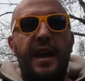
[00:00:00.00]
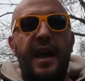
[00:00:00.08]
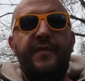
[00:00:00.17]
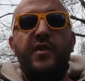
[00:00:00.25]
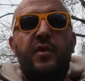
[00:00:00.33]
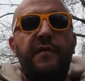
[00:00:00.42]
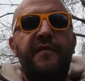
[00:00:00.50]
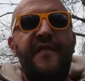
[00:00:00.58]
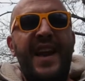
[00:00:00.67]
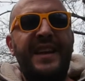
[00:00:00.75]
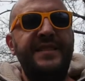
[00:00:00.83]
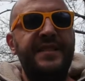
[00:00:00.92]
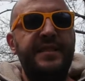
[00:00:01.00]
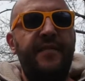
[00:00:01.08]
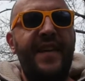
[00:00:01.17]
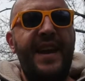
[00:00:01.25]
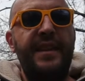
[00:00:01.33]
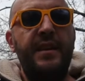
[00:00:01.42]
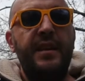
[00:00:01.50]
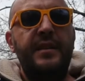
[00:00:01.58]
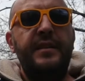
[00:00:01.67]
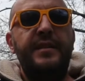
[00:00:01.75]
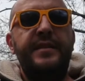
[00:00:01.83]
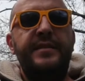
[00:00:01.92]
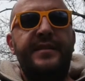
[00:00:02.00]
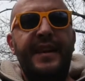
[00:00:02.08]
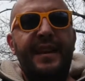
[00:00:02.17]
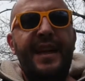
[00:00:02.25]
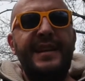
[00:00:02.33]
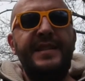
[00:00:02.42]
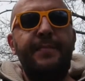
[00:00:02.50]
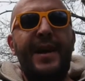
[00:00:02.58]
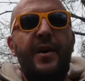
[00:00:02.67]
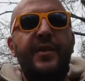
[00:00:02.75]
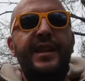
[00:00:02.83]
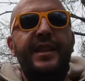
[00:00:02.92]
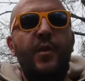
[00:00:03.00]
Have you converted the van? Tell us about it.